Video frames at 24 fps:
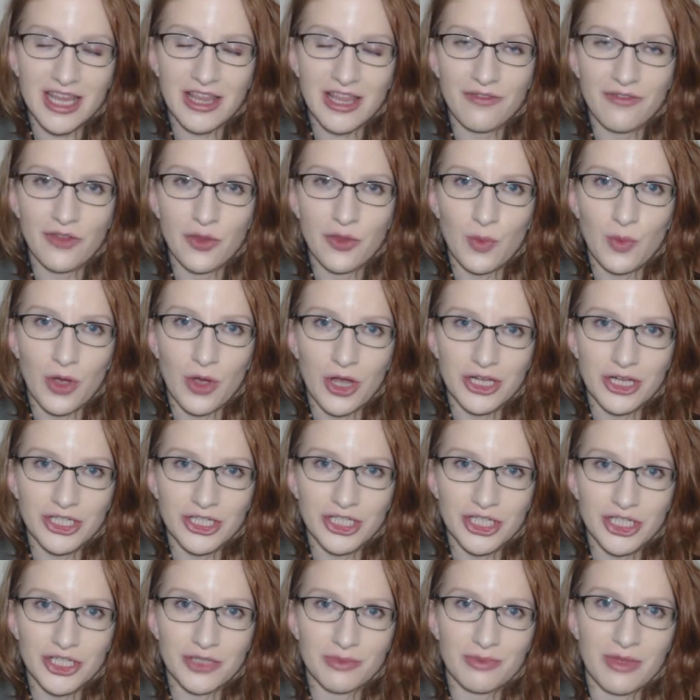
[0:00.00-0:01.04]
if you
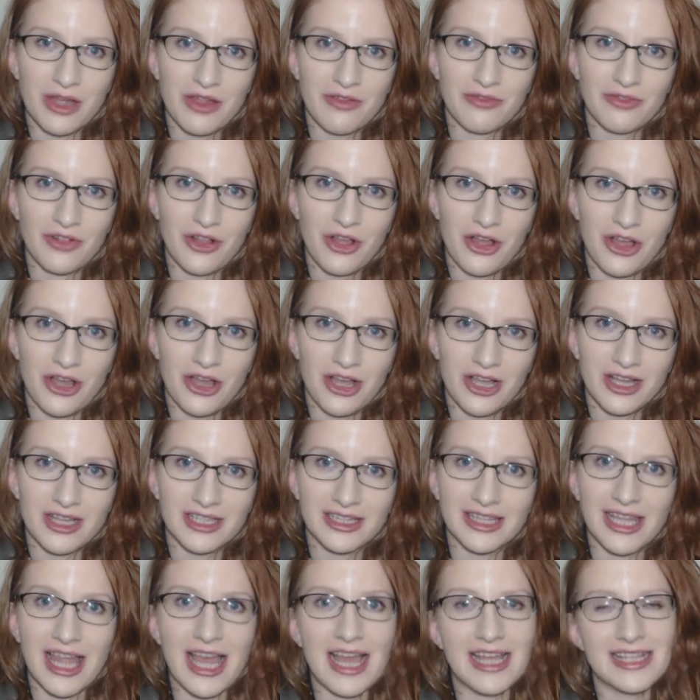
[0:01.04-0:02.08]
watched my vlog
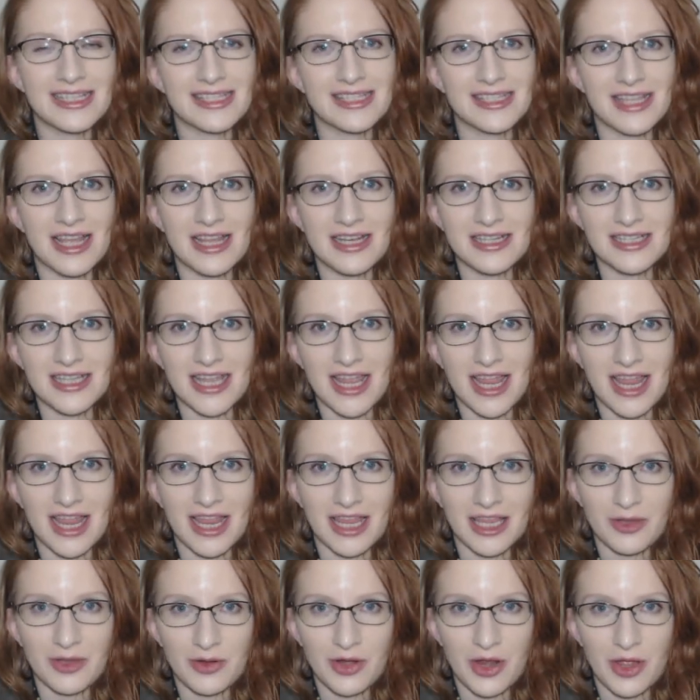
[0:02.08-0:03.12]
last
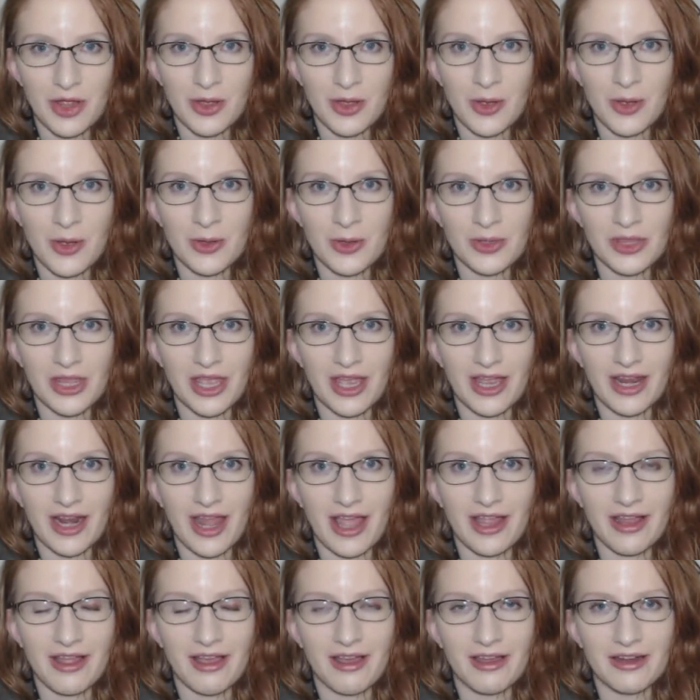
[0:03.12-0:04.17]
Sunday, you know that
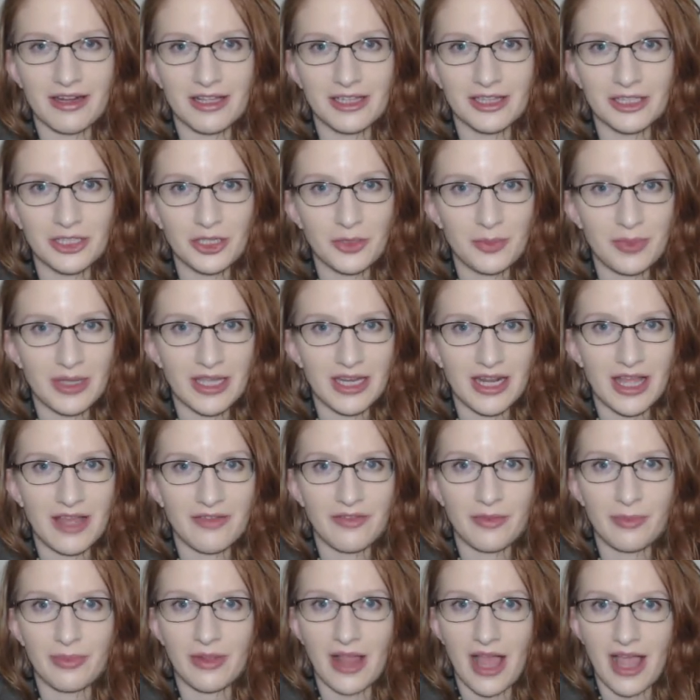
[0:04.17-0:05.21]
I got a little bit
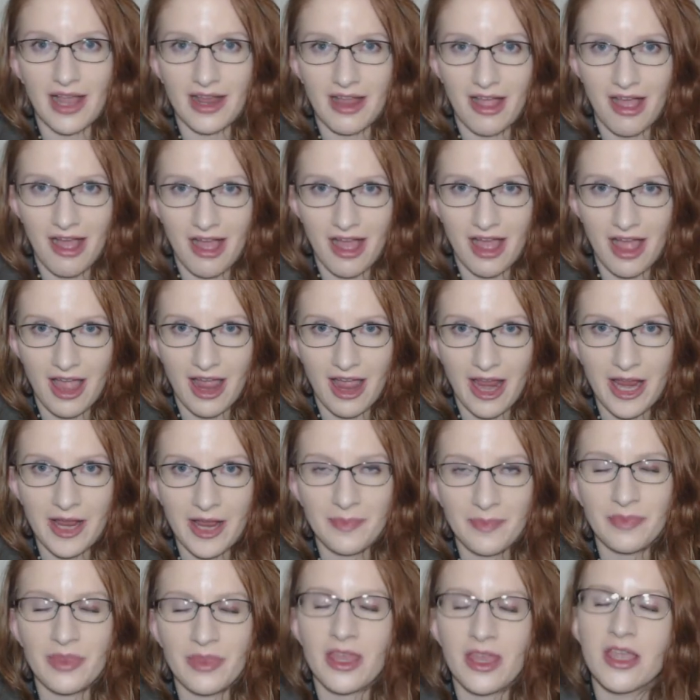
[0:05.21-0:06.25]
of a black
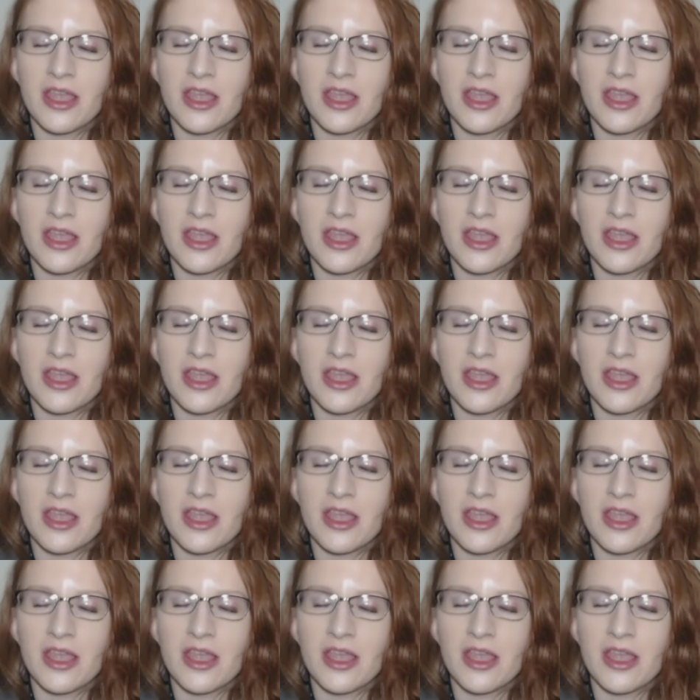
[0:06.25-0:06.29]
eye